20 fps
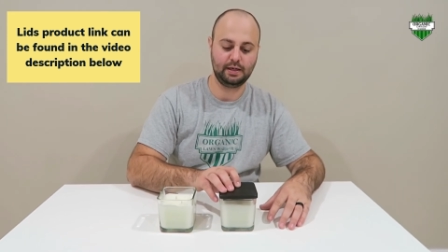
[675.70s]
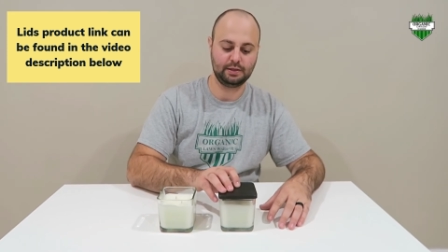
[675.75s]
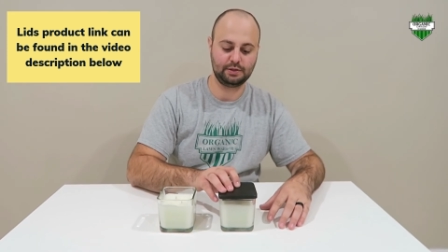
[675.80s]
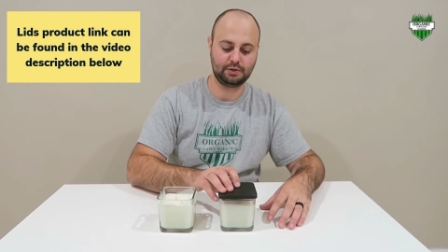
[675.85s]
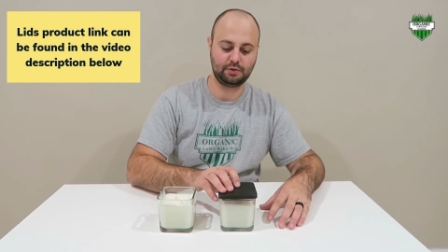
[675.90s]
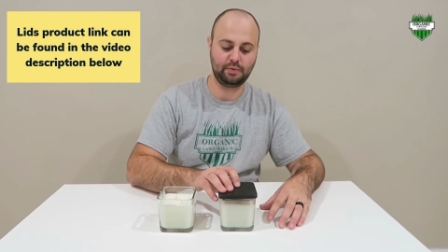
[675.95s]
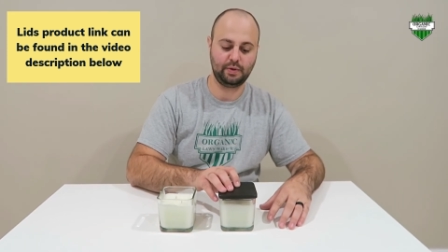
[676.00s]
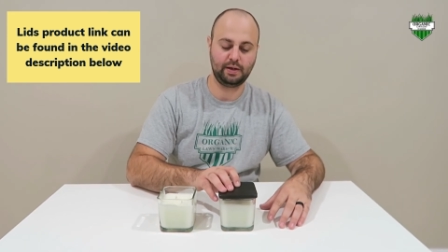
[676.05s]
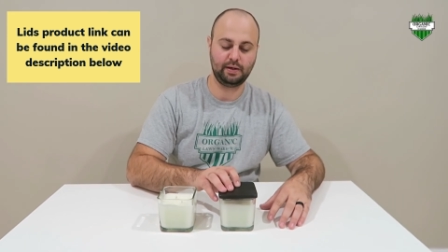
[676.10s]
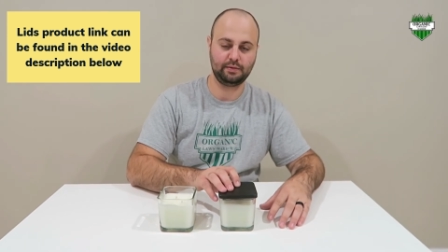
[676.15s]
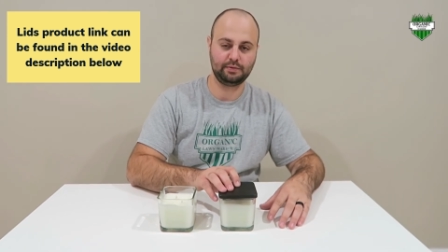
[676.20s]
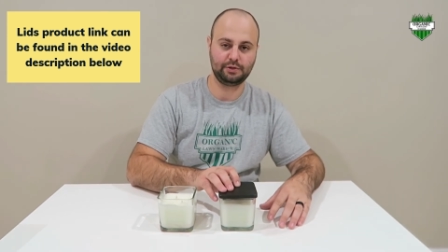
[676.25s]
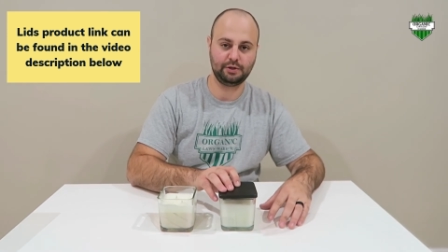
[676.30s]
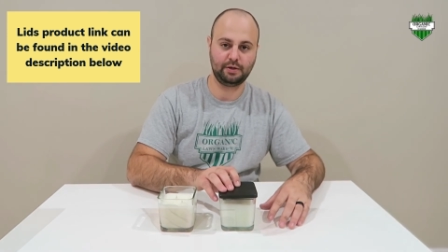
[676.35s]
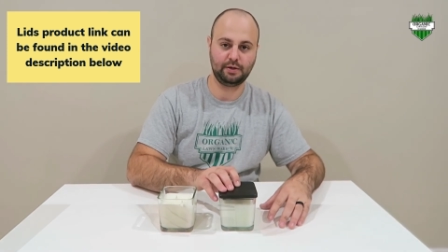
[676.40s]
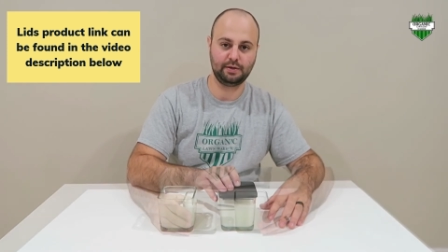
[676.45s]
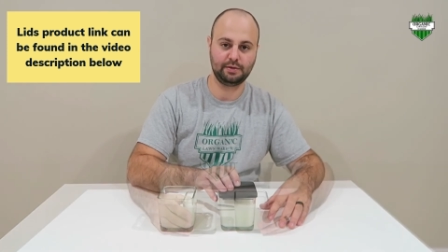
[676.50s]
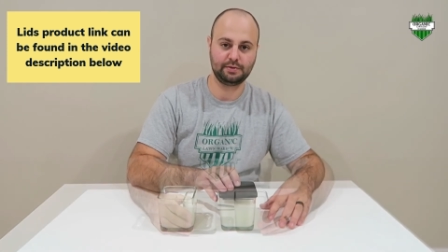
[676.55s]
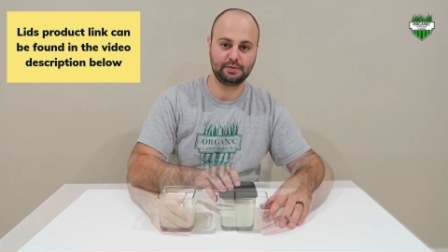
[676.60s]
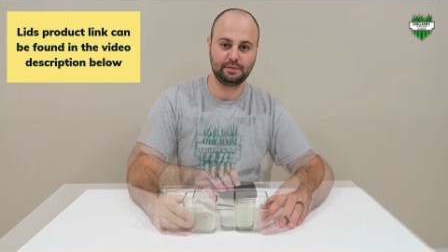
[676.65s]
square jars. I
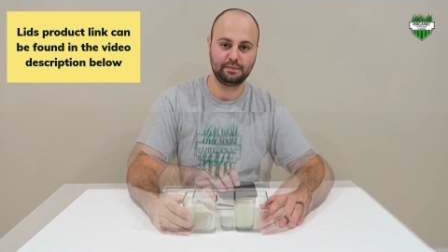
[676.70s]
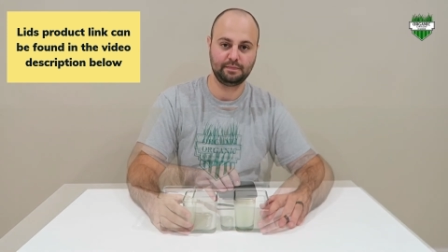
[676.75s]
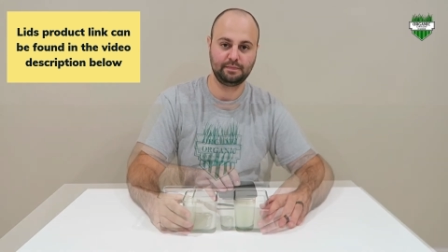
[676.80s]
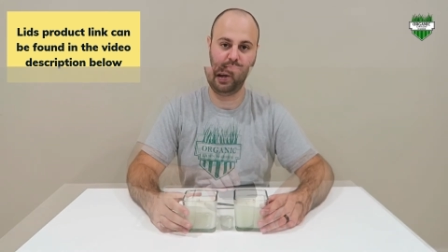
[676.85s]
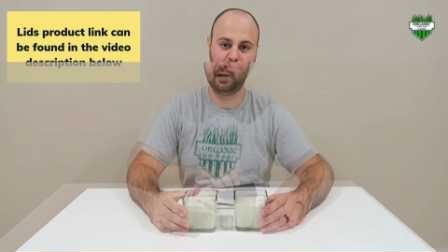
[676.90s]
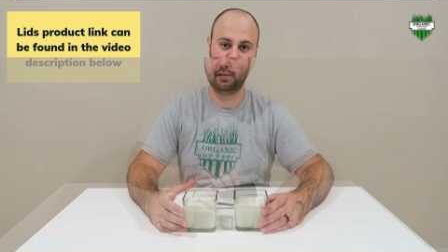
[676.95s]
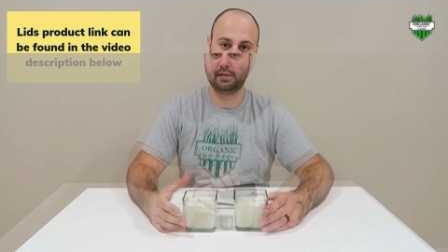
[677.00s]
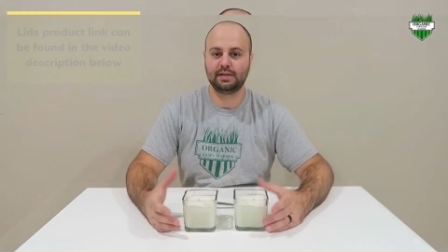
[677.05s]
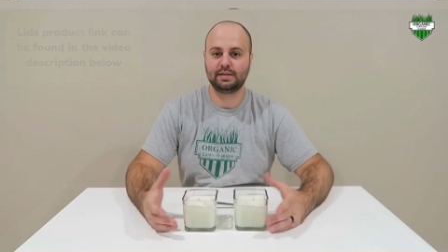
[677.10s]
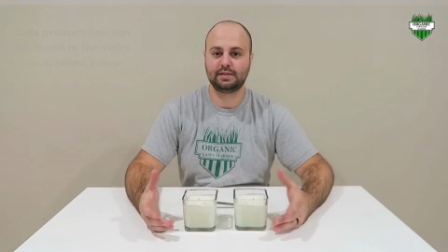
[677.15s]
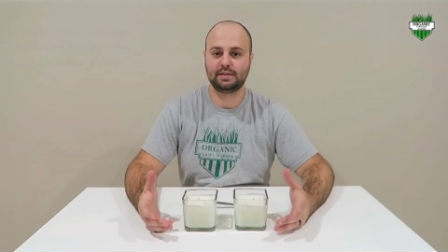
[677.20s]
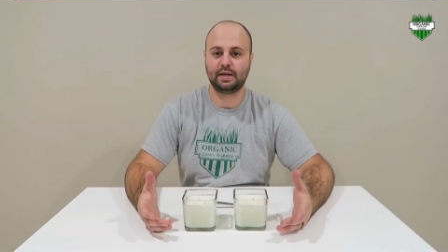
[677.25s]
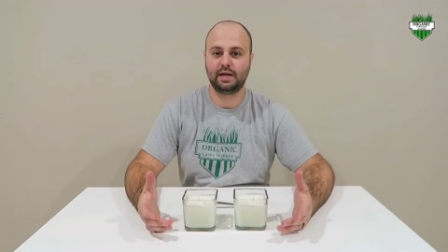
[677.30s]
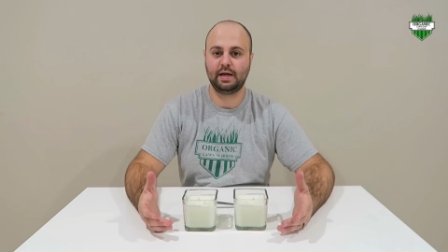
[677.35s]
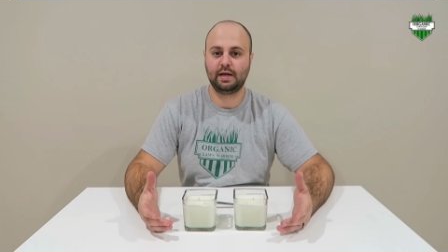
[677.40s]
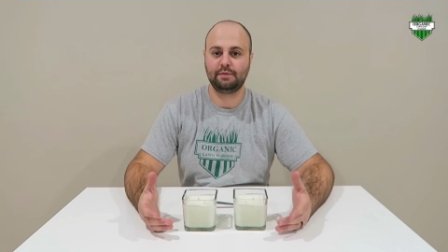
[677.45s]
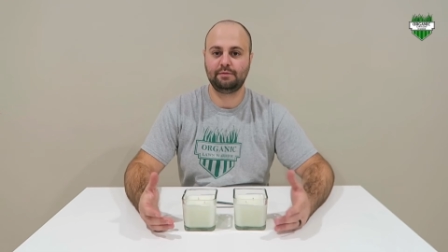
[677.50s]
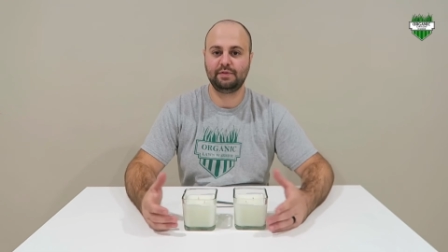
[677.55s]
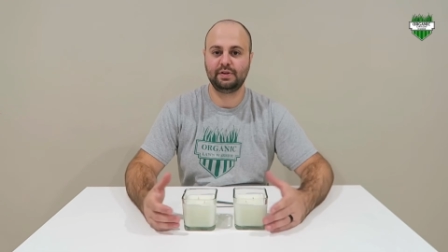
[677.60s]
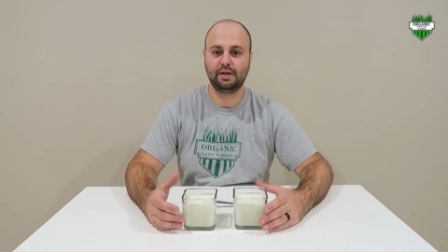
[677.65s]
hope you guys found this
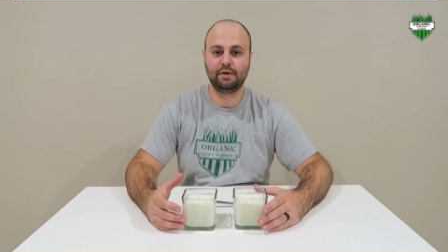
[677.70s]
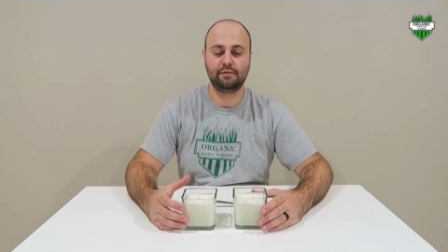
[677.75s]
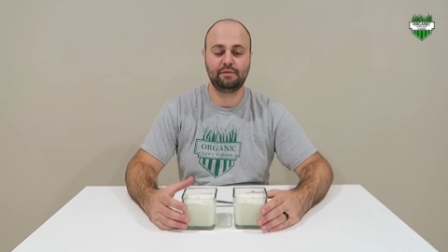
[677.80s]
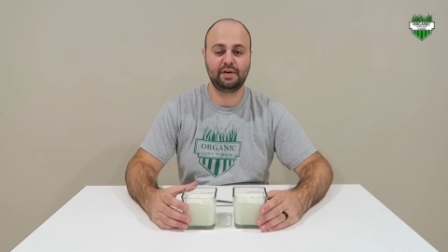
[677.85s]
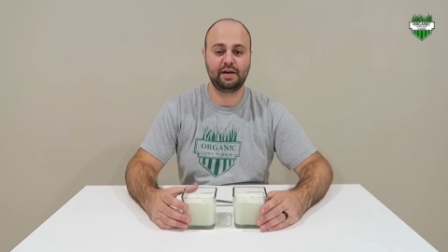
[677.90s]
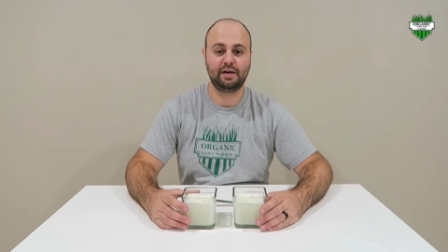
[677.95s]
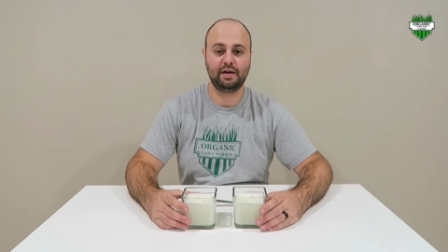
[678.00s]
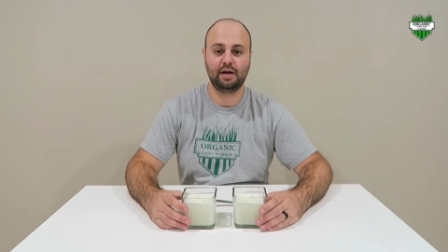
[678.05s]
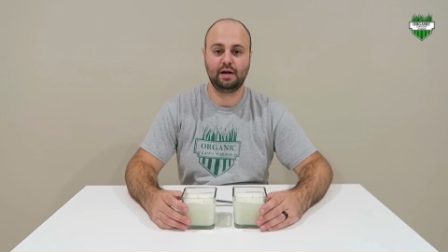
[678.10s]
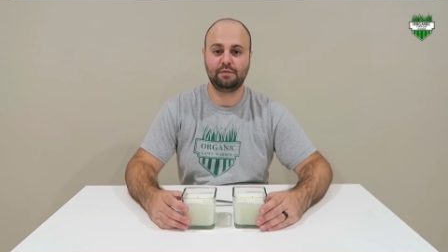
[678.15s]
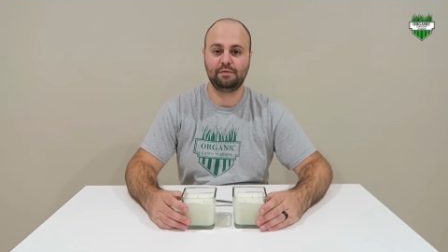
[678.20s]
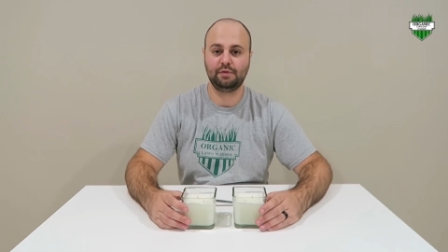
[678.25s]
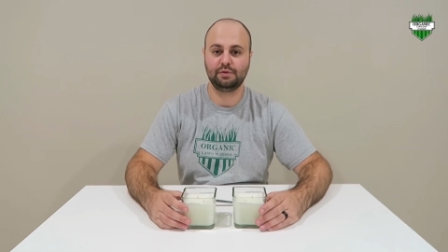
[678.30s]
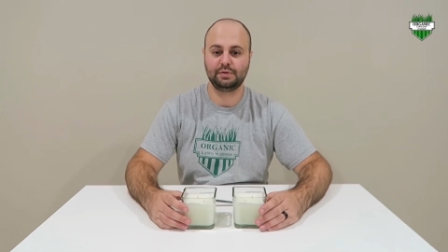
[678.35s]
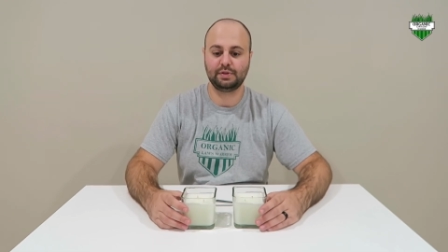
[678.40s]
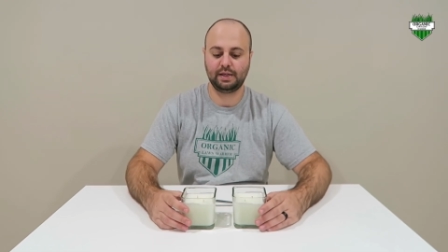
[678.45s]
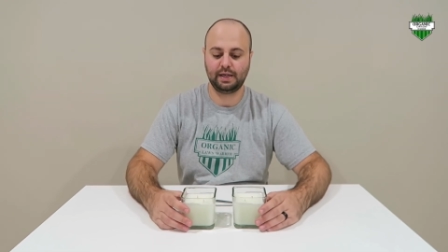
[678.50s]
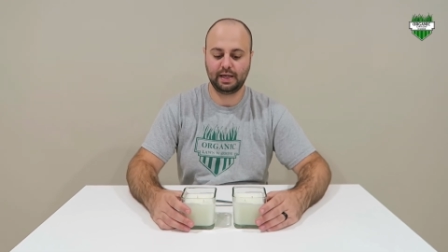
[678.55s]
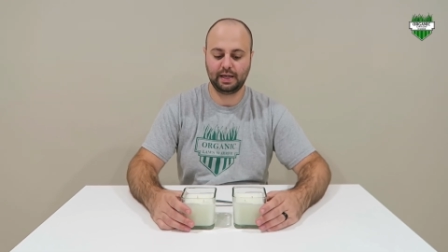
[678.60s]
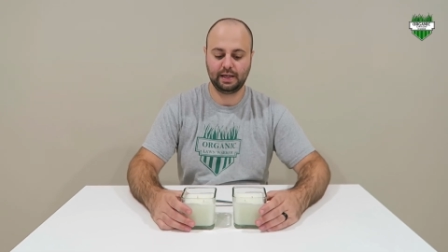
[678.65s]
video very helpful
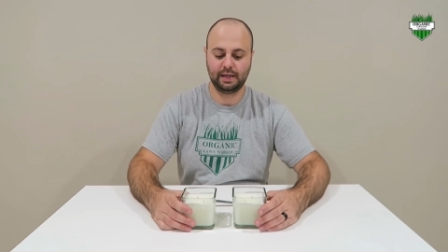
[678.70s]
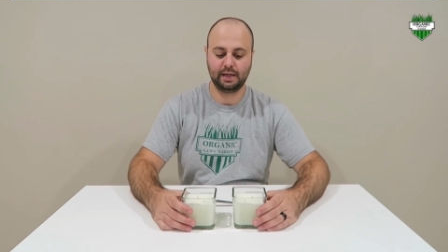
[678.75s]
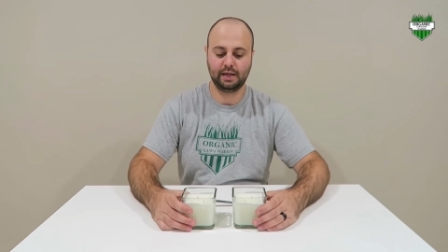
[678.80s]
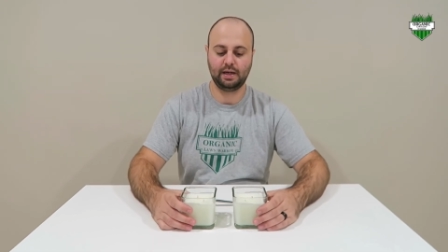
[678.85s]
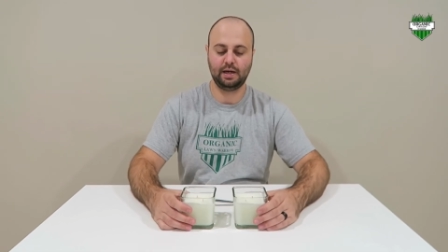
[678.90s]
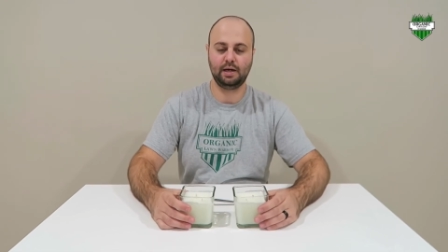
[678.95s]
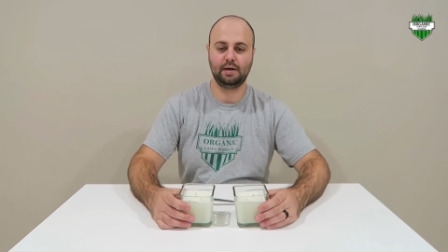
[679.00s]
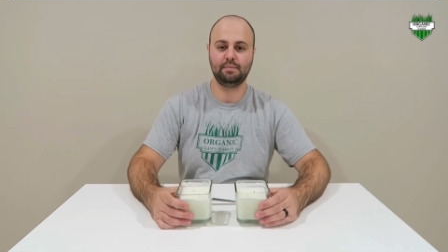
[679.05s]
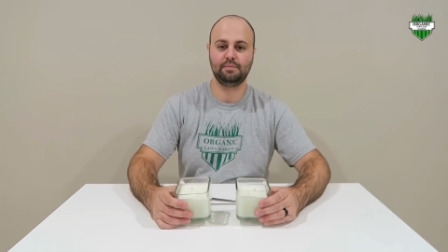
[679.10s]
today.